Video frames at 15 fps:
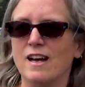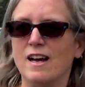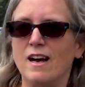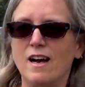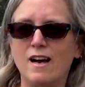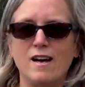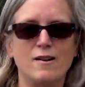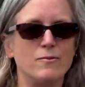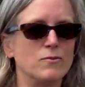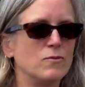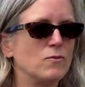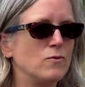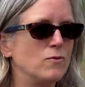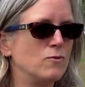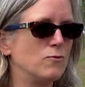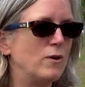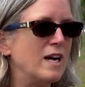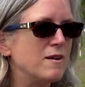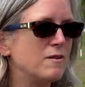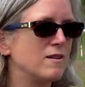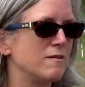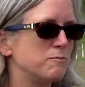
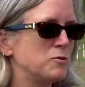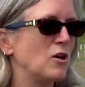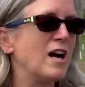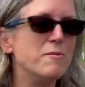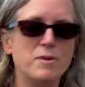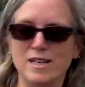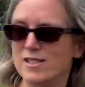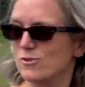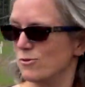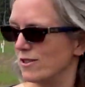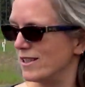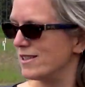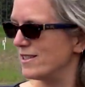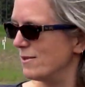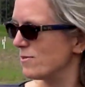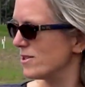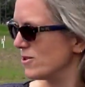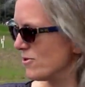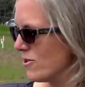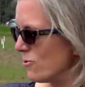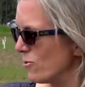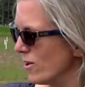Dry beans really seem to do
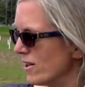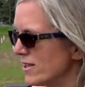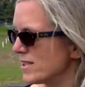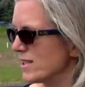the worst.